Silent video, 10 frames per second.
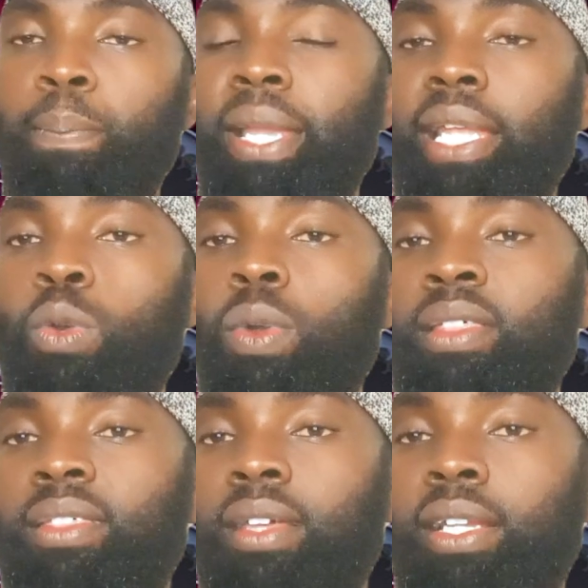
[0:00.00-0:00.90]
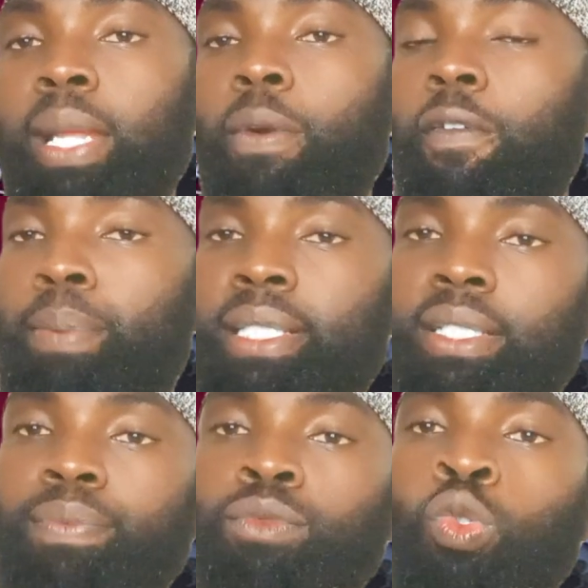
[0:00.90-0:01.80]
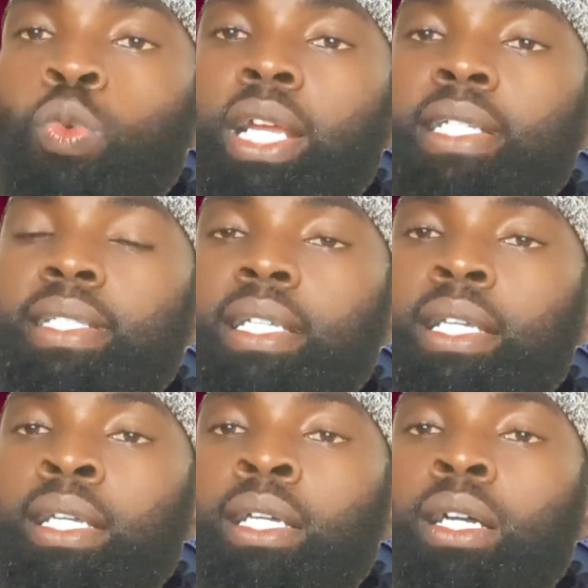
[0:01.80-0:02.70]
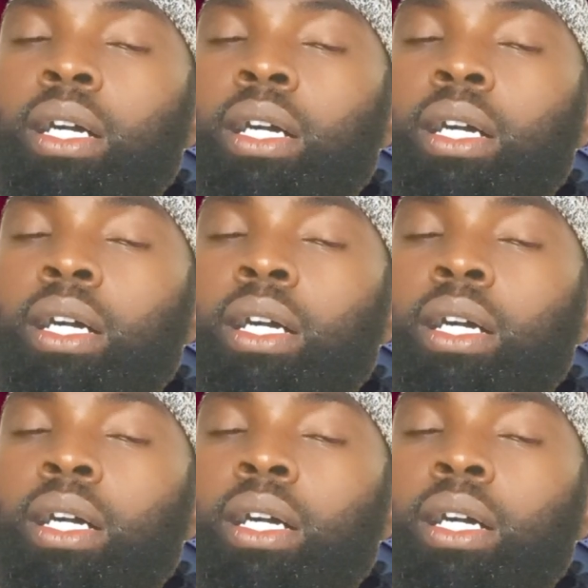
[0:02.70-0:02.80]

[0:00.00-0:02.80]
Beginning with name of a person, we can say